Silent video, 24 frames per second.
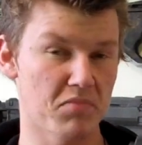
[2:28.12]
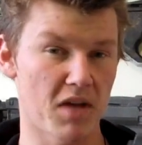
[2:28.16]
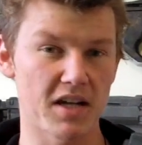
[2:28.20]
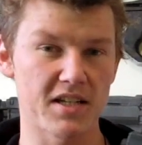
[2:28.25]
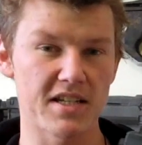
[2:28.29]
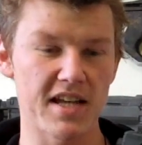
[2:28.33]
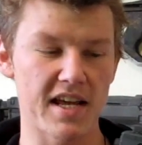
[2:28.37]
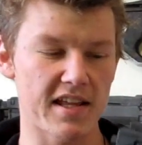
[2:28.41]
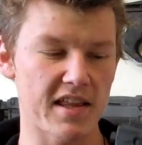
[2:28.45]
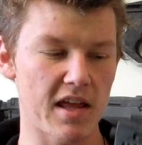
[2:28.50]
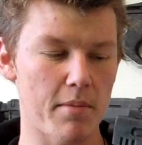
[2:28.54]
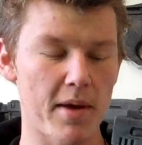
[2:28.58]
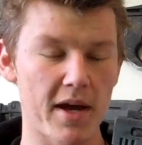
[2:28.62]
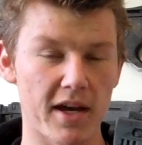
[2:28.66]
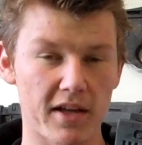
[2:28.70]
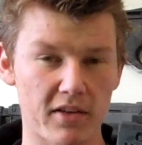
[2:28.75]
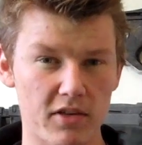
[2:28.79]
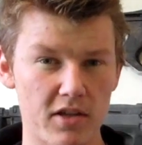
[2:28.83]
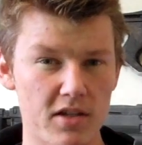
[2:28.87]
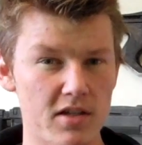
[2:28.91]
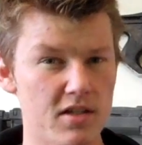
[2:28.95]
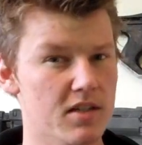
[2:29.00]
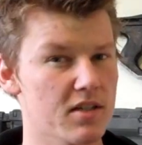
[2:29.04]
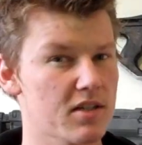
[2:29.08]
I take that
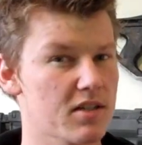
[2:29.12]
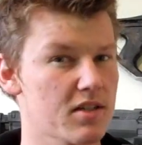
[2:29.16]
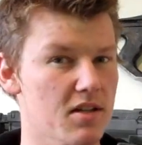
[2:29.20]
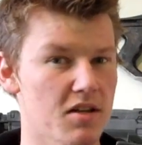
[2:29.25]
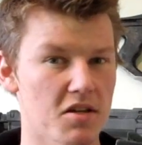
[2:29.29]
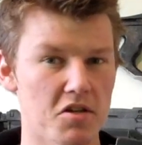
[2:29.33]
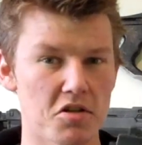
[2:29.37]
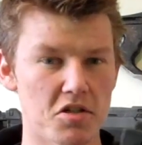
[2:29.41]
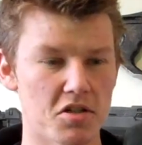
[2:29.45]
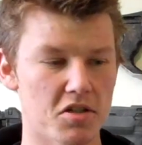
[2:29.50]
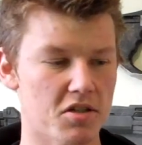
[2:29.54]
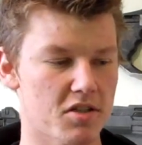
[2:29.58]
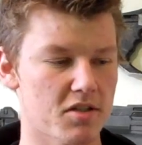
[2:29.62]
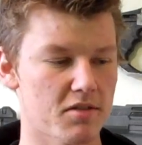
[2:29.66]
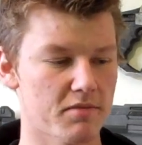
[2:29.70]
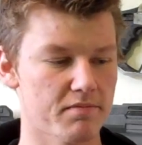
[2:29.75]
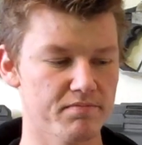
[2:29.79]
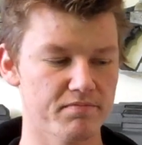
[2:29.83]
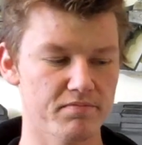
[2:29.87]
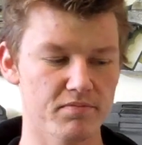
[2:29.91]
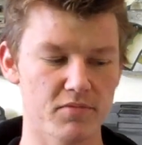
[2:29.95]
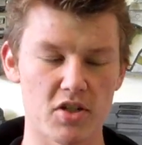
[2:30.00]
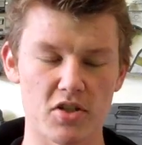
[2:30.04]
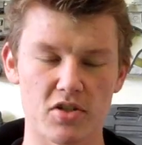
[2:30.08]
back. This is
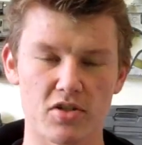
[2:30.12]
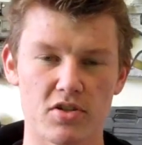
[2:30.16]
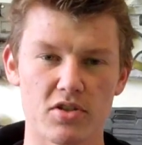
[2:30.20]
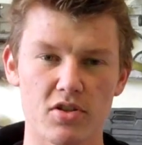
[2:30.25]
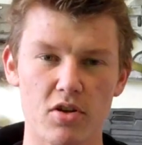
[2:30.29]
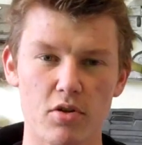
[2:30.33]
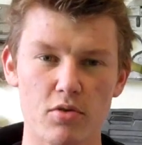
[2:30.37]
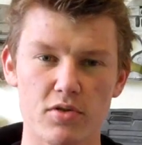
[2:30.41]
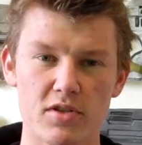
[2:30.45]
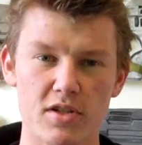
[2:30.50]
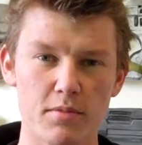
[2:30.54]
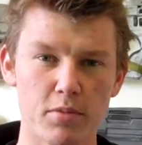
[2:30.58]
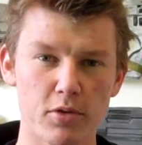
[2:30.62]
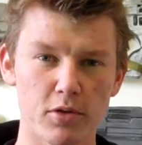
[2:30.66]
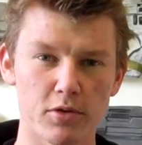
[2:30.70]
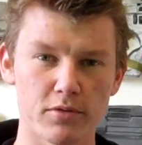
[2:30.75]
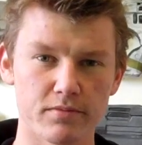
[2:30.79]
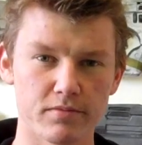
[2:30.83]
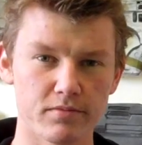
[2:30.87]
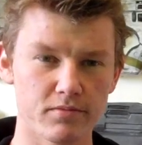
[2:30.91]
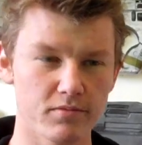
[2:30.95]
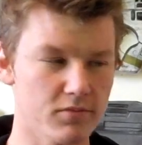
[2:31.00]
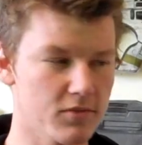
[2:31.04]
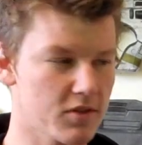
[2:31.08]
just so
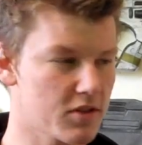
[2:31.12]
simple.